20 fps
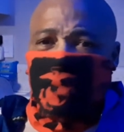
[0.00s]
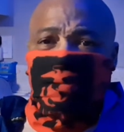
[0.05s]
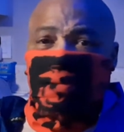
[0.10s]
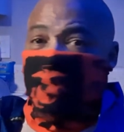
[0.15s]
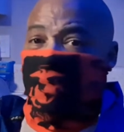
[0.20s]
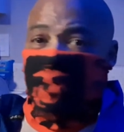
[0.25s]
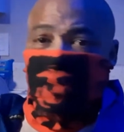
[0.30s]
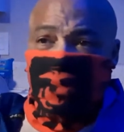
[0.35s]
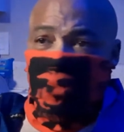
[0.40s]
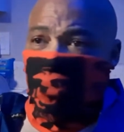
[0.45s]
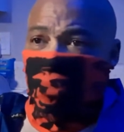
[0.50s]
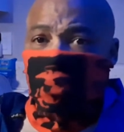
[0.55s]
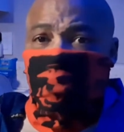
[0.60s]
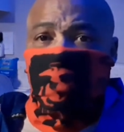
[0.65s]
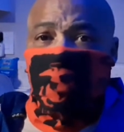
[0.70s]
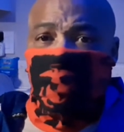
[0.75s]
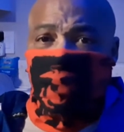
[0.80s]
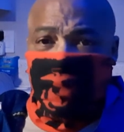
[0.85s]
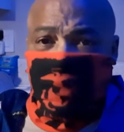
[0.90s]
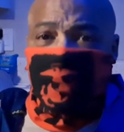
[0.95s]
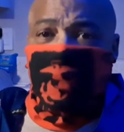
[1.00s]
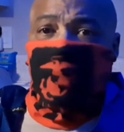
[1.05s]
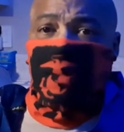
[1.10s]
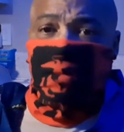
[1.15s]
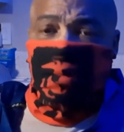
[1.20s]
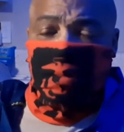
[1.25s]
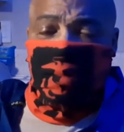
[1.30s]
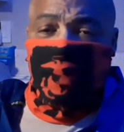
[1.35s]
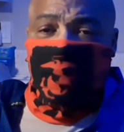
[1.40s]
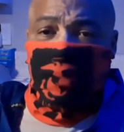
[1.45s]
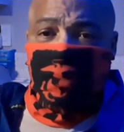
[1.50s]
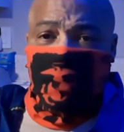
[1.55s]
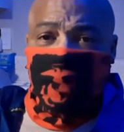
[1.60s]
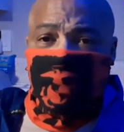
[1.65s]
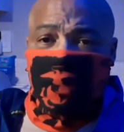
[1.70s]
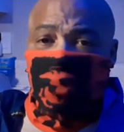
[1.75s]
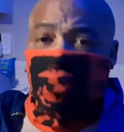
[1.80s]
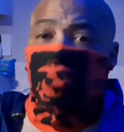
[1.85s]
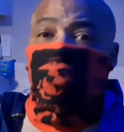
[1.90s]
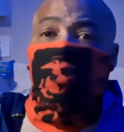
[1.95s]
been uber reliable, by the
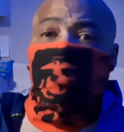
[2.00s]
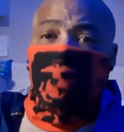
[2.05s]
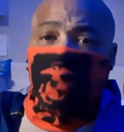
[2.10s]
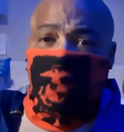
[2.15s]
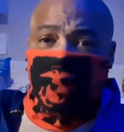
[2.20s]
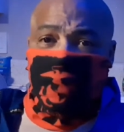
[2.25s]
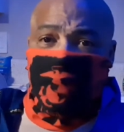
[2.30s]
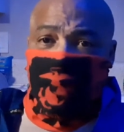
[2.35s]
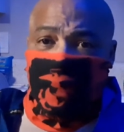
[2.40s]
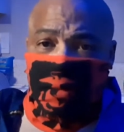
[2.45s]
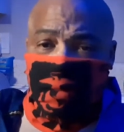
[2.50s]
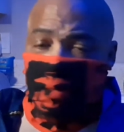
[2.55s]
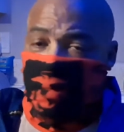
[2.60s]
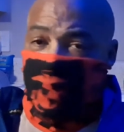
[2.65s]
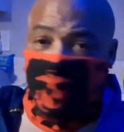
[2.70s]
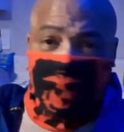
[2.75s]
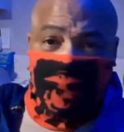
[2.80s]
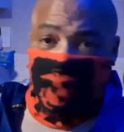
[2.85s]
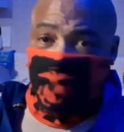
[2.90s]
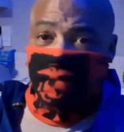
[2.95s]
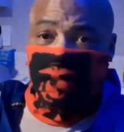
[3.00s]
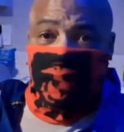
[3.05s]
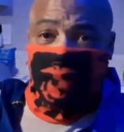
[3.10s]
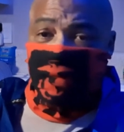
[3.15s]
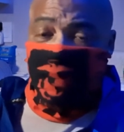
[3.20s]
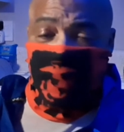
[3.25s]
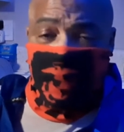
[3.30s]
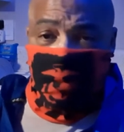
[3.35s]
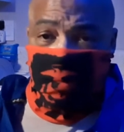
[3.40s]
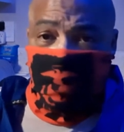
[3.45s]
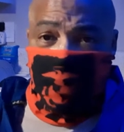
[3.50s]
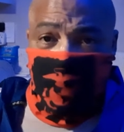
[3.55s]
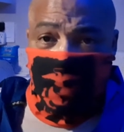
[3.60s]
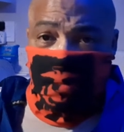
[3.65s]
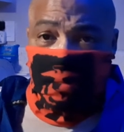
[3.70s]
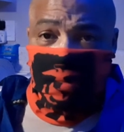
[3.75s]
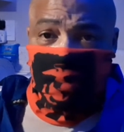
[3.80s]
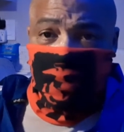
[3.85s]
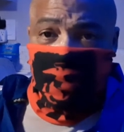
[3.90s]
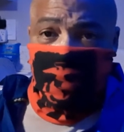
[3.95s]
way. Uber reliable, meaning I've never had a
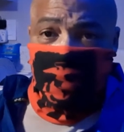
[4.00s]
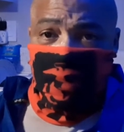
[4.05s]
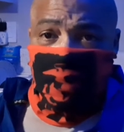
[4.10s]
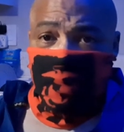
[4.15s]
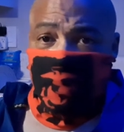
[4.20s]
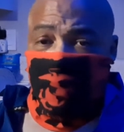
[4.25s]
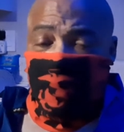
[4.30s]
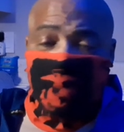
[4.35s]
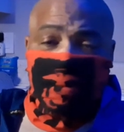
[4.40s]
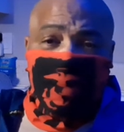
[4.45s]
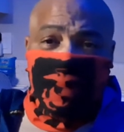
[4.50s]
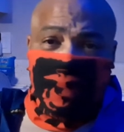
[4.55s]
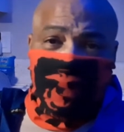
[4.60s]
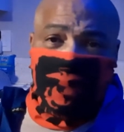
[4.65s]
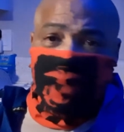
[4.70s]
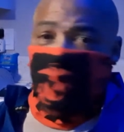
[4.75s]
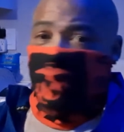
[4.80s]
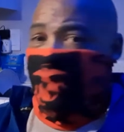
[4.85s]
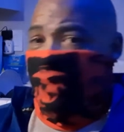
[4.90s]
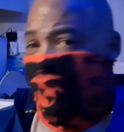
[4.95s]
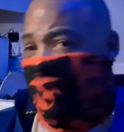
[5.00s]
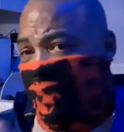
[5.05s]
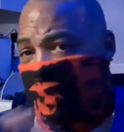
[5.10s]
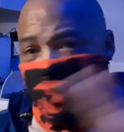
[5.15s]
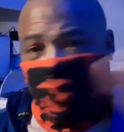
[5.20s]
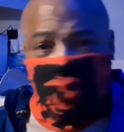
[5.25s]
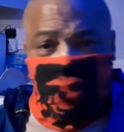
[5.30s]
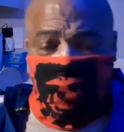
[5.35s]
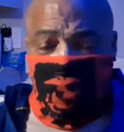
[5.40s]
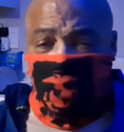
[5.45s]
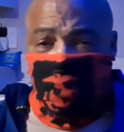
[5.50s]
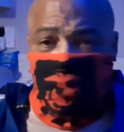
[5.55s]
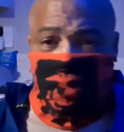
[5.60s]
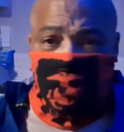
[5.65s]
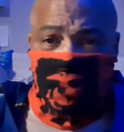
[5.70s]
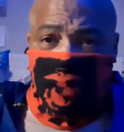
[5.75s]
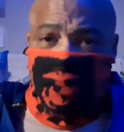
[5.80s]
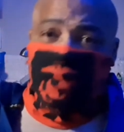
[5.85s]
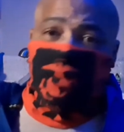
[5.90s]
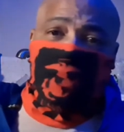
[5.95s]
problem. And I bought that gun years ago.
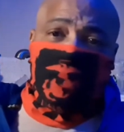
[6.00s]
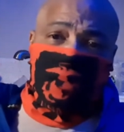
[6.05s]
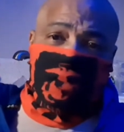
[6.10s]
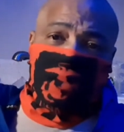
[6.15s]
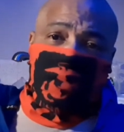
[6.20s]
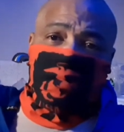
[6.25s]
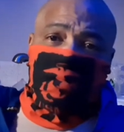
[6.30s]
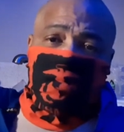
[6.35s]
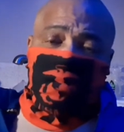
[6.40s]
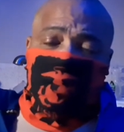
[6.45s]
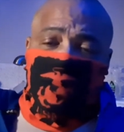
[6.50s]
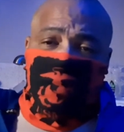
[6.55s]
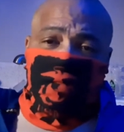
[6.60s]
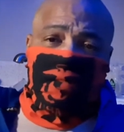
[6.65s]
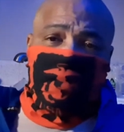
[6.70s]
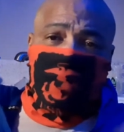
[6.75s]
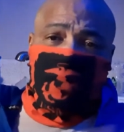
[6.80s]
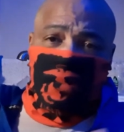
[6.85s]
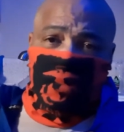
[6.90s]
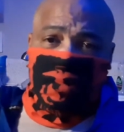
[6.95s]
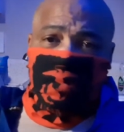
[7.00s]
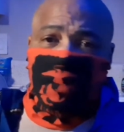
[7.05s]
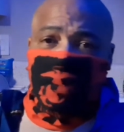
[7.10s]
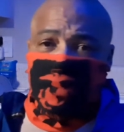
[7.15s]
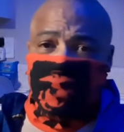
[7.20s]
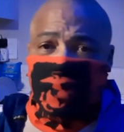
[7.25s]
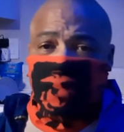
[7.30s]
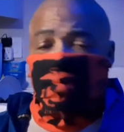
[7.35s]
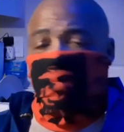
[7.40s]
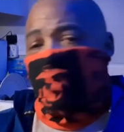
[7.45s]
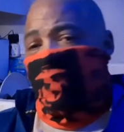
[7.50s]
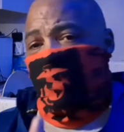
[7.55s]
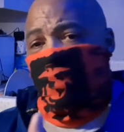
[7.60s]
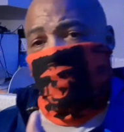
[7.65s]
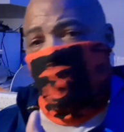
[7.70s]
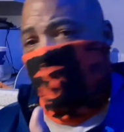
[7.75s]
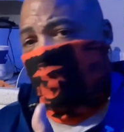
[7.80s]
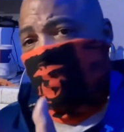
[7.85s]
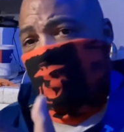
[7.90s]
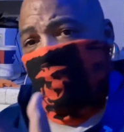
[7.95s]
It's custom. I've customized it, but
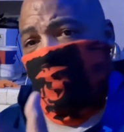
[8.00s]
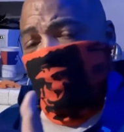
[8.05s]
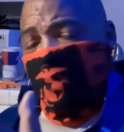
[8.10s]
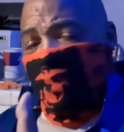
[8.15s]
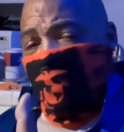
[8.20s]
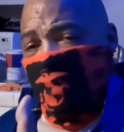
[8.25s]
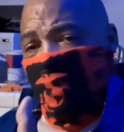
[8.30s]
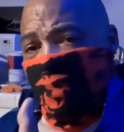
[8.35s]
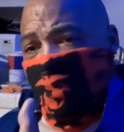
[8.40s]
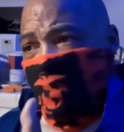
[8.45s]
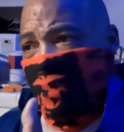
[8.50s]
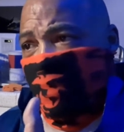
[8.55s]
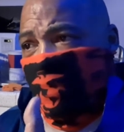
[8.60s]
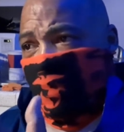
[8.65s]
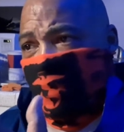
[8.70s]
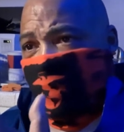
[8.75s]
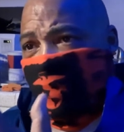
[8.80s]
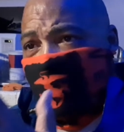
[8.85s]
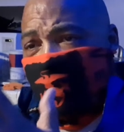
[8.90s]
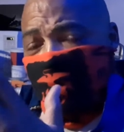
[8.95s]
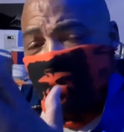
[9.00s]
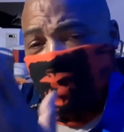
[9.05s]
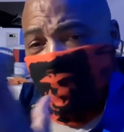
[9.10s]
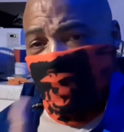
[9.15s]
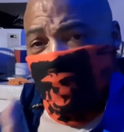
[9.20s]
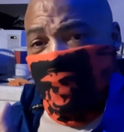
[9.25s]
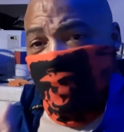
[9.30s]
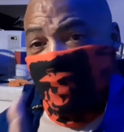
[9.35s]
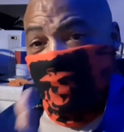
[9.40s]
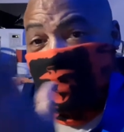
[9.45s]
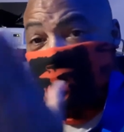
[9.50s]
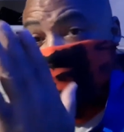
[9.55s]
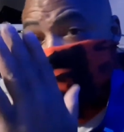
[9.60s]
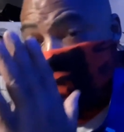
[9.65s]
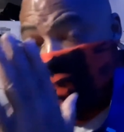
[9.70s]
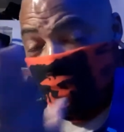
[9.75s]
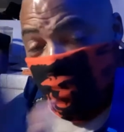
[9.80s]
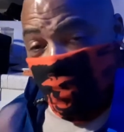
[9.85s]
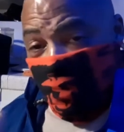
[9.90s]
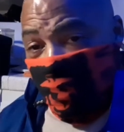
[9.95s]
bought that gun
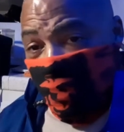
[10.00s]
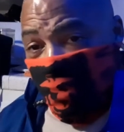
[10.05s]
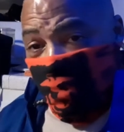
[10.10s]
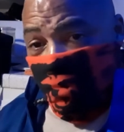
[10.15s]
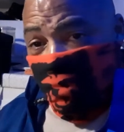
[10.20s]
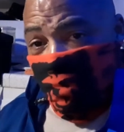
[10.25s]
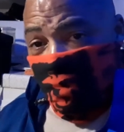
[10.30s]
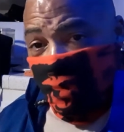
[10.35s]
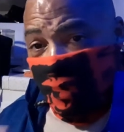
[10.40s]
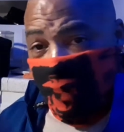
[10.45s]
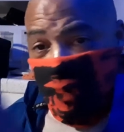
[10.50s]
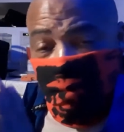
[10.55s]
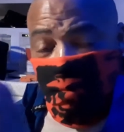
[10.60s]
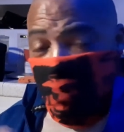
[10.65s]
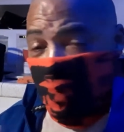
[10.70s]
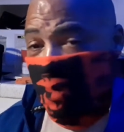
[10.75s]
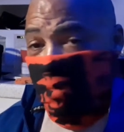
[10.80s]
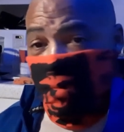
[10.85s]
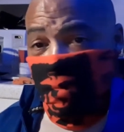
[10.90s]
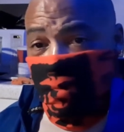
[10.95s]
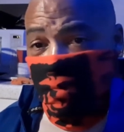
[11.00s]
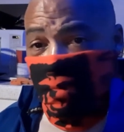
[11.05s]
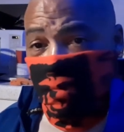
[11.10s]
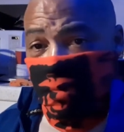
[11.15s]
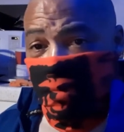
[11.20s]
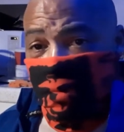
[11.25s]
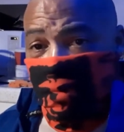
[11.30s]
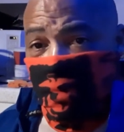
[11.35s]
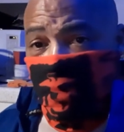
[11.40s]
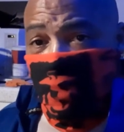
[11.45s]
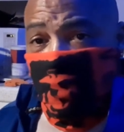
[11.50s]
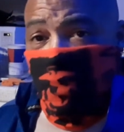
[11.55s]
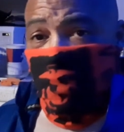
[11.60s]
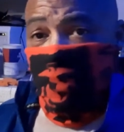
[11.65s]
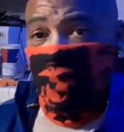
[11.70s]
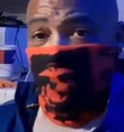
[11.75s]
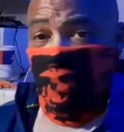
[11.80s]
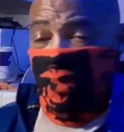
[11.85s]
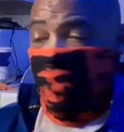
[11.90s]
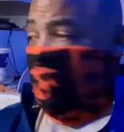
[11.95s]
years ago. Not a problem.
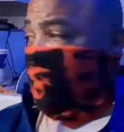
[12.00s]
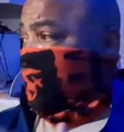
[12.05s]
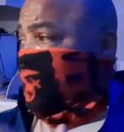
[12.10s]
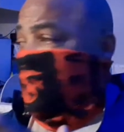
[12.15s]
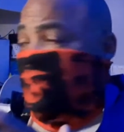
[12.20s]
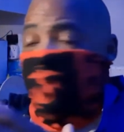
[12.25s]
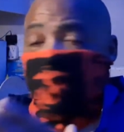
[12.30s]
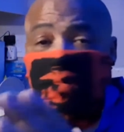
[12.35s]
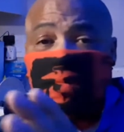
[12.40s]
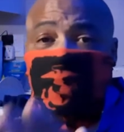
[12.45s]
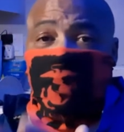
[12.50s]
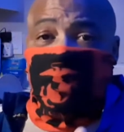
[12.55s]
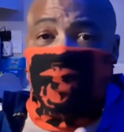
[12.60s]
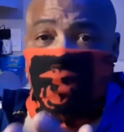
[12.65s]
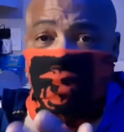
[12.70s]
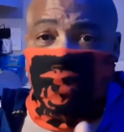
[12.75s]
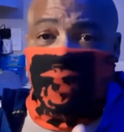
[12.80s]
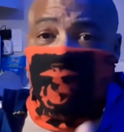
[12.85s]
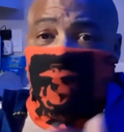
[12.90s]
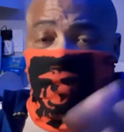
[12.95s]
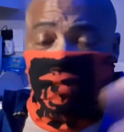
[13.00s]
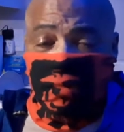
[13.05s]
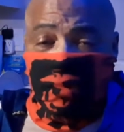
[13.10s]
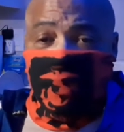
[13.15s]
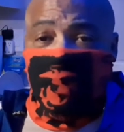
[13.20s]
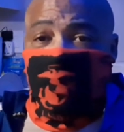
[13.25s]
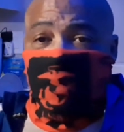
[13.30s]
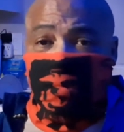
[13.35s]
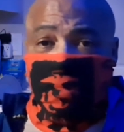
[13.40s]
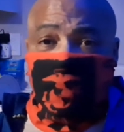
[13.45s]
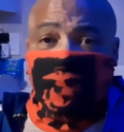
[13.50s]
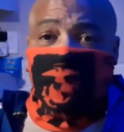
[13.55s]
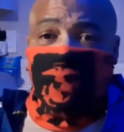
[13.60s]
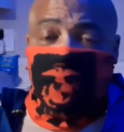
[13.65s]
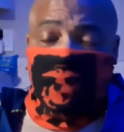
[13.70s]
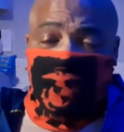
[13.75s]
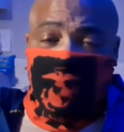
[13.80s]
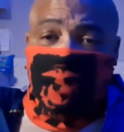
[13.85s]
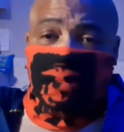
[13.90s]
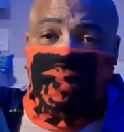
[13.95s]
It's a bet your life reliability
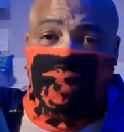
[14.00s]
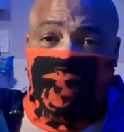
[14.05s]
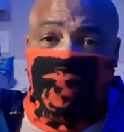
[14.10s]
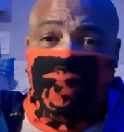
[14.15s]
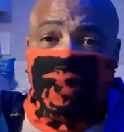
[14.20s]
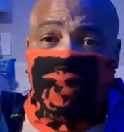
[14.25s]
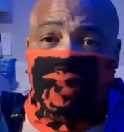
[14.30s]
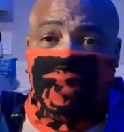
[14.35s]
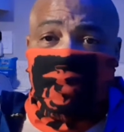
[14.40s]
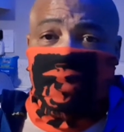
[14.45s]
type thing.